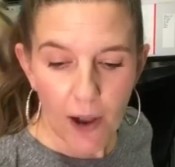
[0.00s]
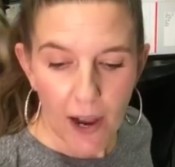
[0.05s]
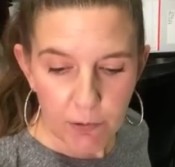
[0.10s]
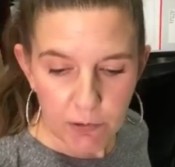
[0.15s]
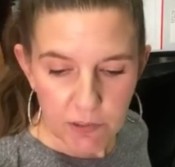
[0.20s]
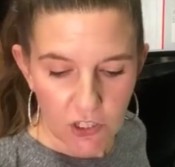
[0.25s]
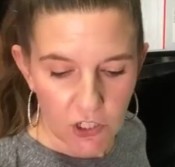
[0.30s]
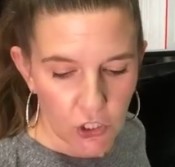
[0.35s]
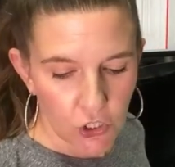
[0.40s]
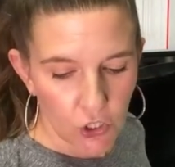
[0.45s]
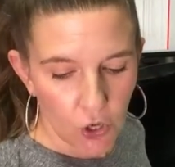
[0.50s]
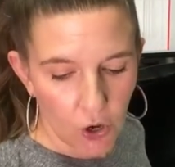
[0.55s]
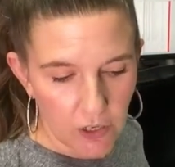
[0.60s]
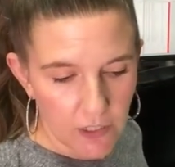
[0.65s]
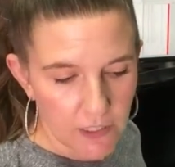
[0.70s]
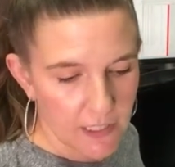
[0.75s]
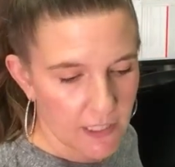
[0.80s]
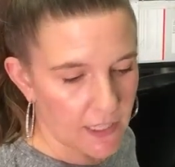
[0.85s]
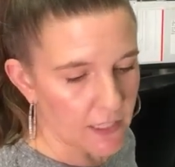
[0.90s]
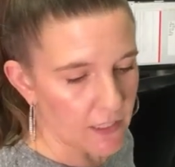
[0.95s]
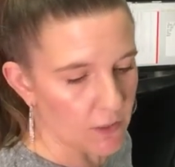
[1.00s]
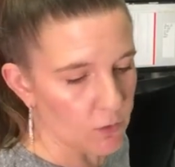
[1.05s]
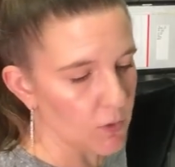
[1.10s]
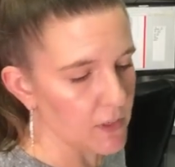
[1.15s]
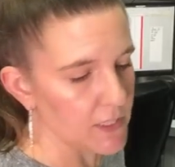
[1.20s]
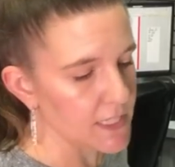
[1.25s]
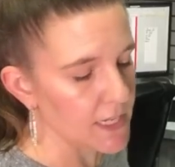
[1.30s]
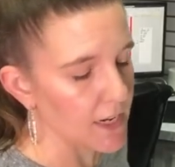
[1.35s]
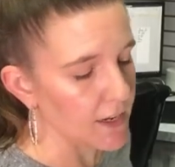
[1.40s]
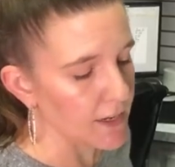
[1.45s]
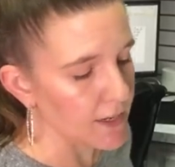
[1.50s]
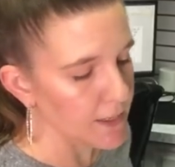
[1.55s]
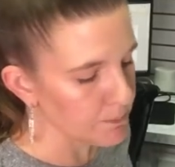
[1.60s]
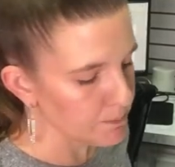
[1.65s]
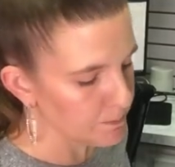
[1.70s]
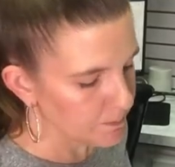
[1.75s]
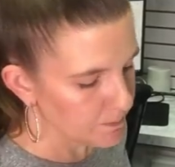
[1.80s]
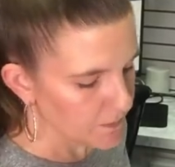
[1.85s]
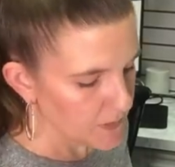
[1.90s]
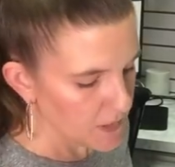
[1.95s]
I was on a yarn kick one
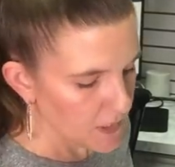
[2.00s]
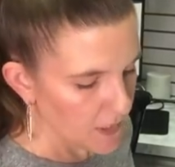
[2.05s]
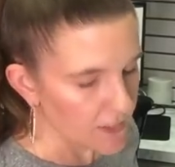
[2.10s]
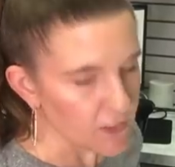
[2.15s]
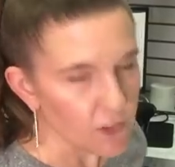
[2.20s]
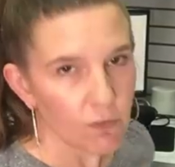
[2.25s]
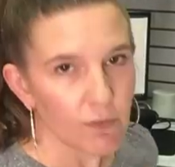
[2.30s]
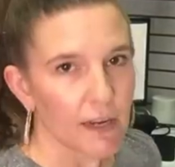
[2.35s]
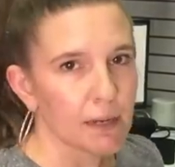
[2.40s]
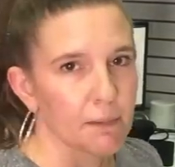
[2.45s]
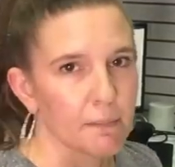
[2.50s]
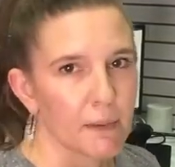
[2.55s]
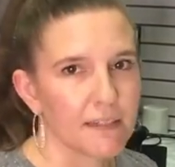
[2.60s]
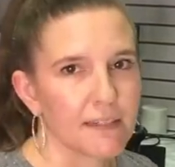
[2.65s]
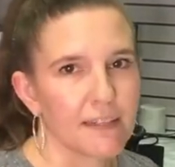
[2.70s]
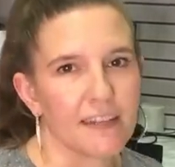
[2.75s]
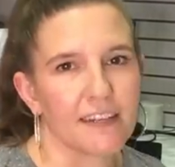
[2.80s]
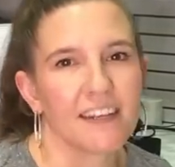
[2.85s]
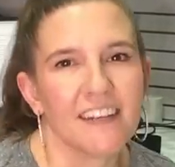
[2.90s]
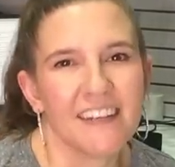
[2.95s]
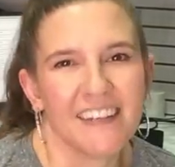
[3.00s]
time. I don't recommend it.